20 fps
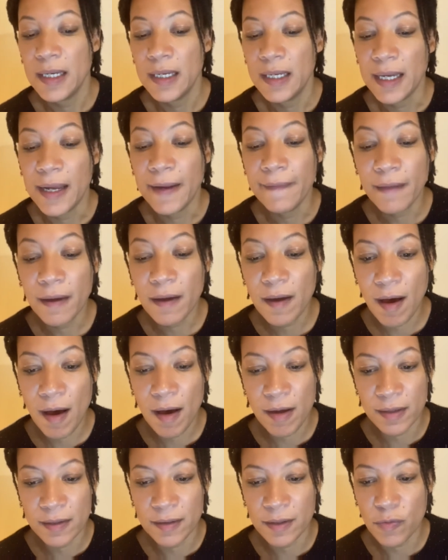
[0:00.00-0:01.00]
In the
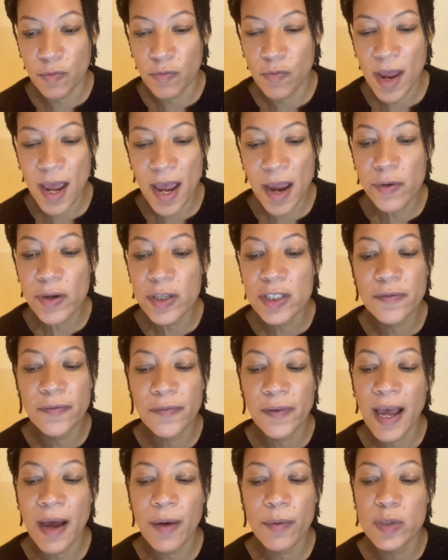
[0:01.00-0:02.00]
garden the rarest
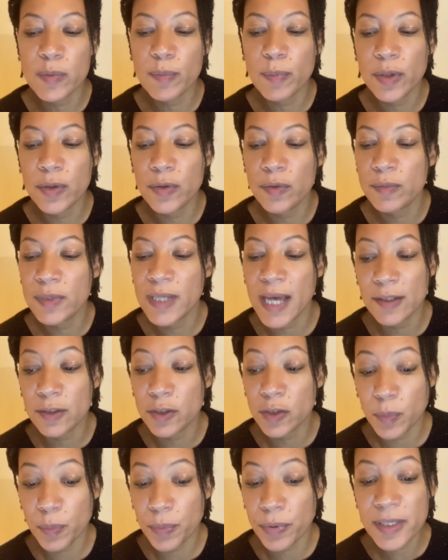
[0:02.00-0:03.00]
flowers bloomed, and
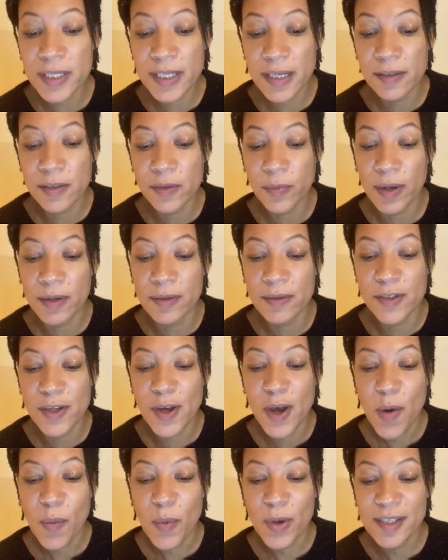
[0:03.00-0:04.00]
to the prettiest ones
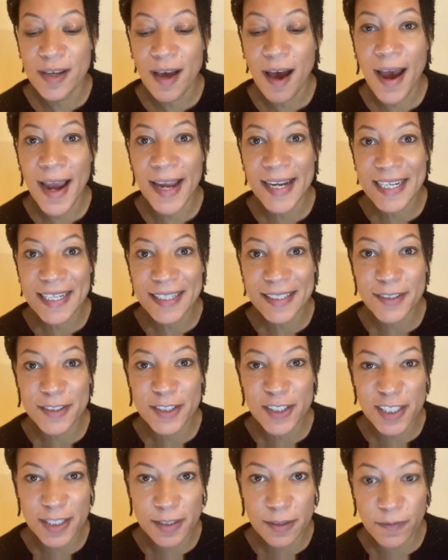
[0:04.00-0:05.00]
were tied little
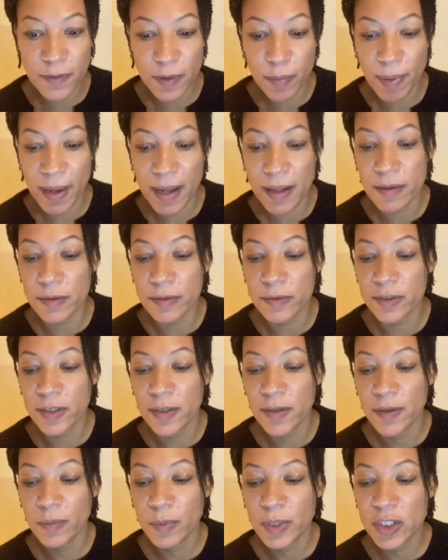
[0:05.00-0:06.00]
silver bells,
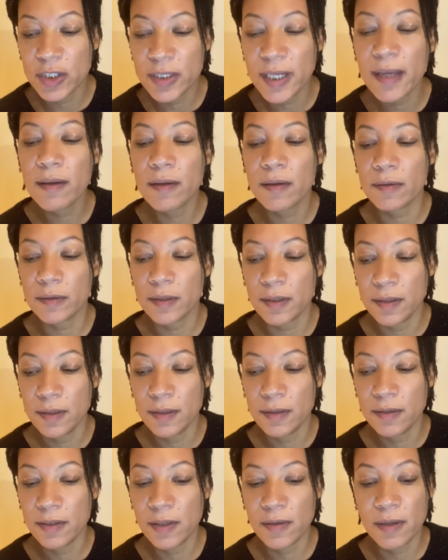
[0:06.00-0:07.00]
which tinkled
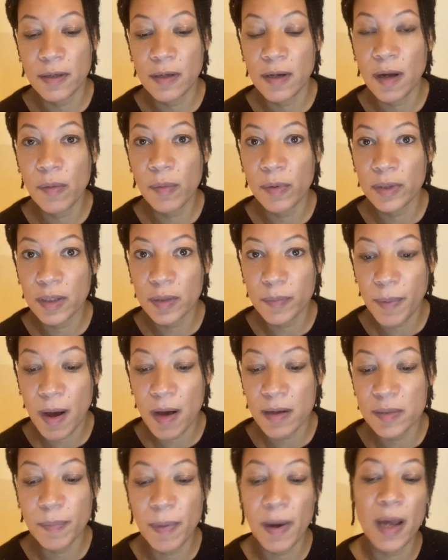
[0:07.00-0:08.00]
so that no one could
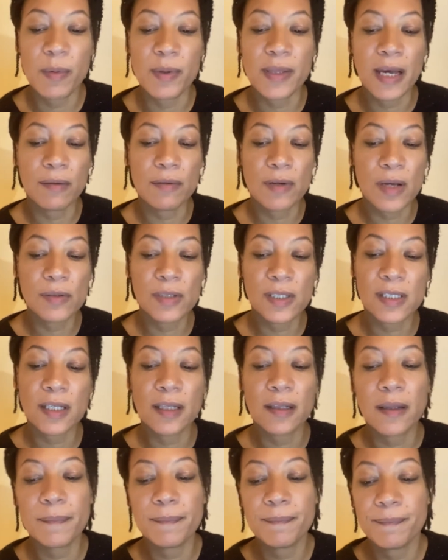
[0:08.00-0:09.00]
pass by without
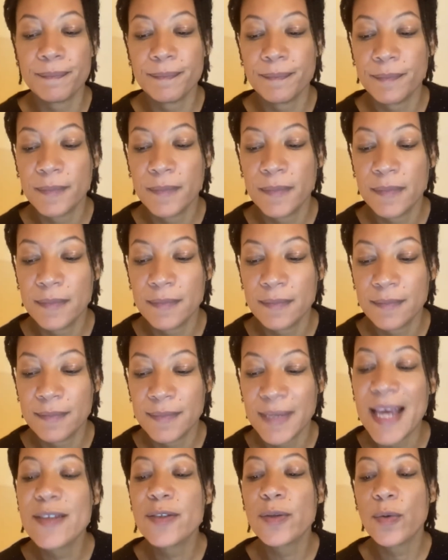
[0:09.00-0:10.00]
noticing them.
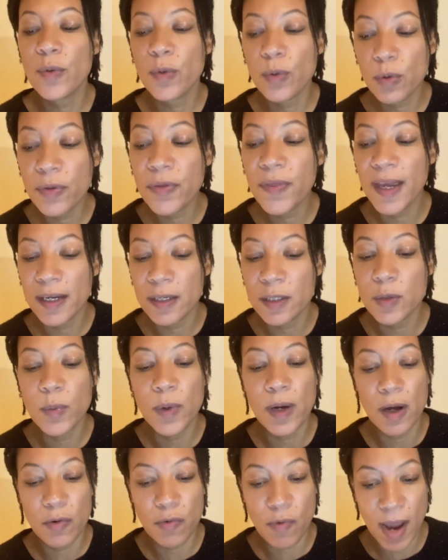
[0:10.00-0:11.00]
Yes, all things
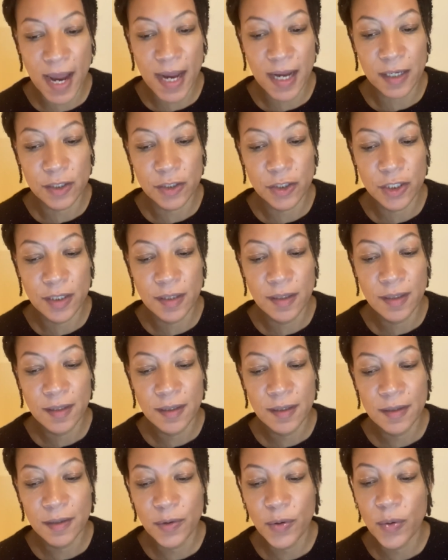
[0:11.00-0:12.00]
were arranged
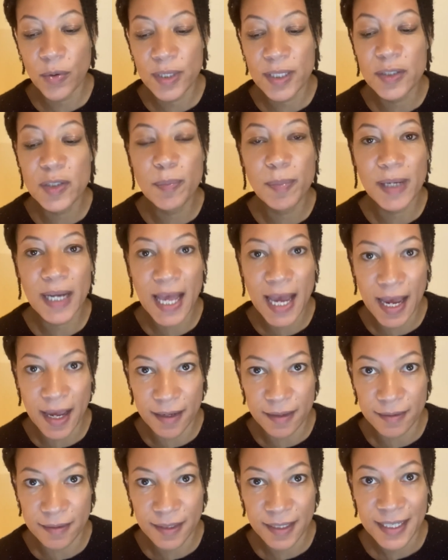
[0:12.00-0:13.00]
according to
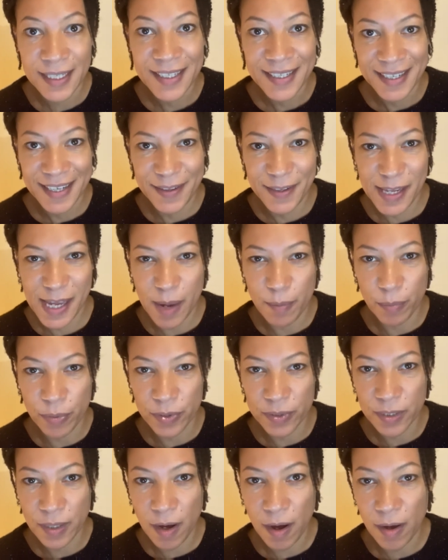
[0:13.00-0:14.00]
plan in the
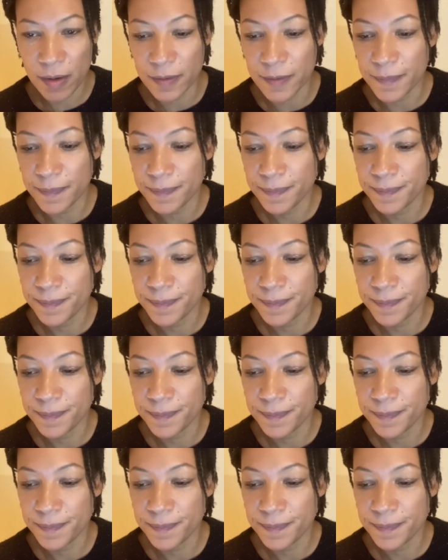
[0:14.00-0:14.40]
Emperor's garden.